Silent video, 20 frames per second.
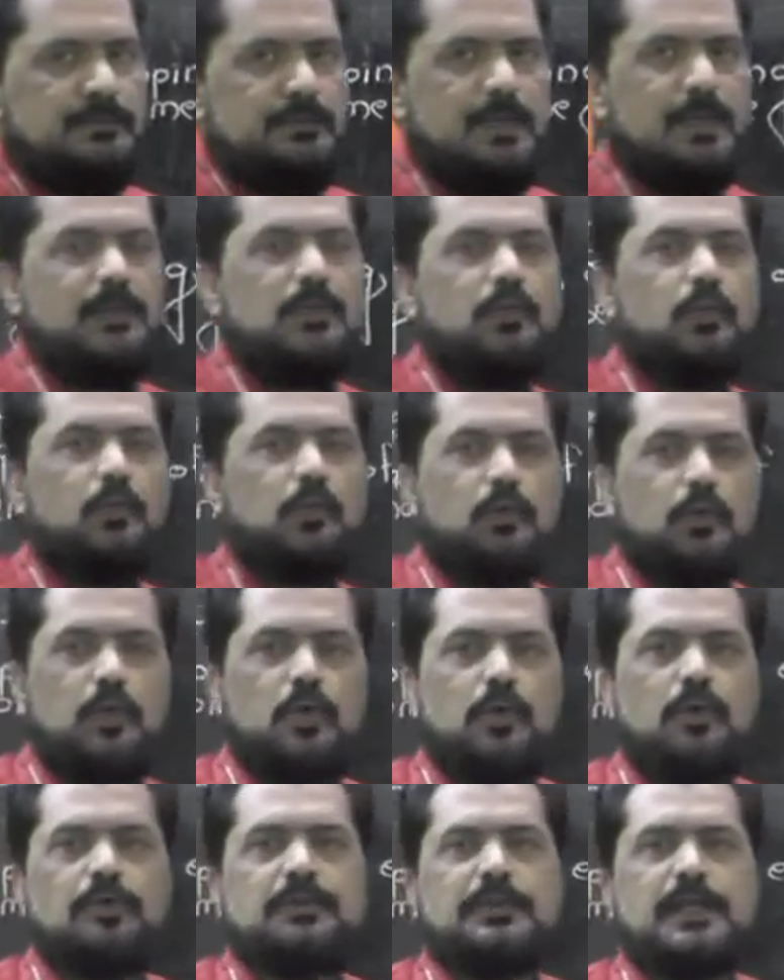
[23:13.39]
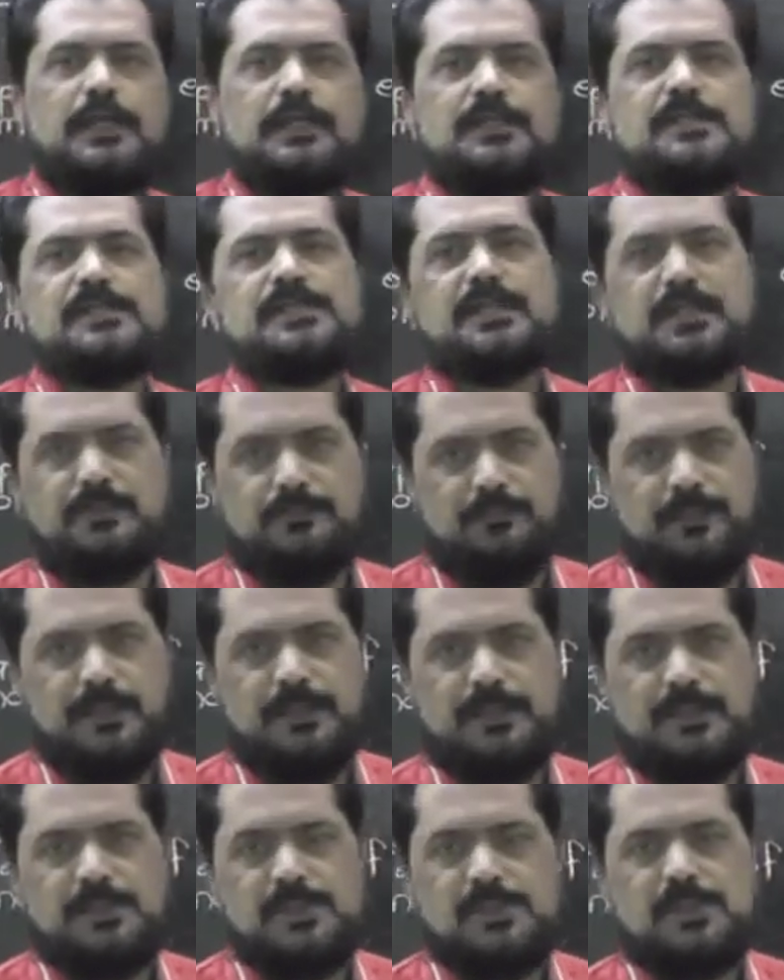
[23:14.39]
the nucleotide
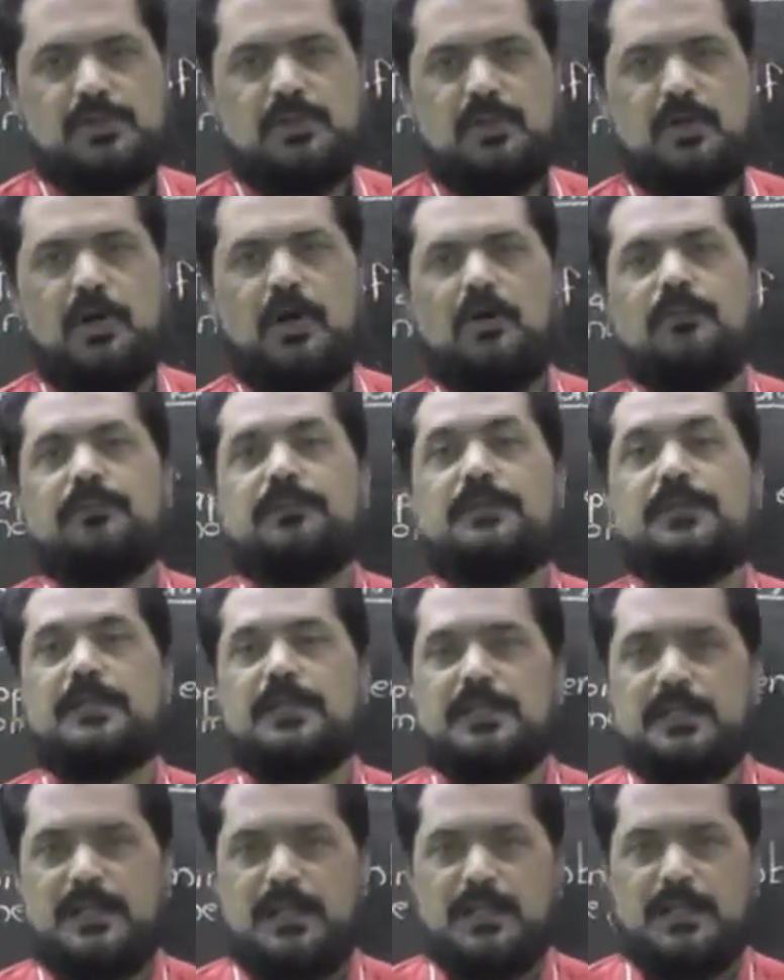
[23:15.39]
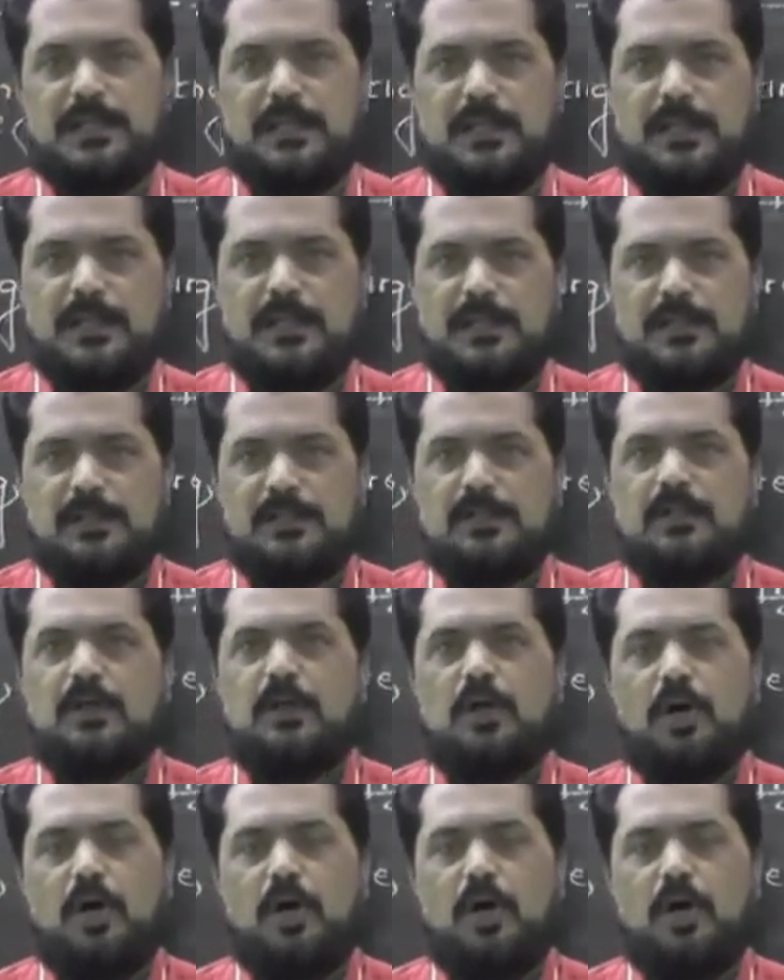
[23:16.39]
sequence of DNA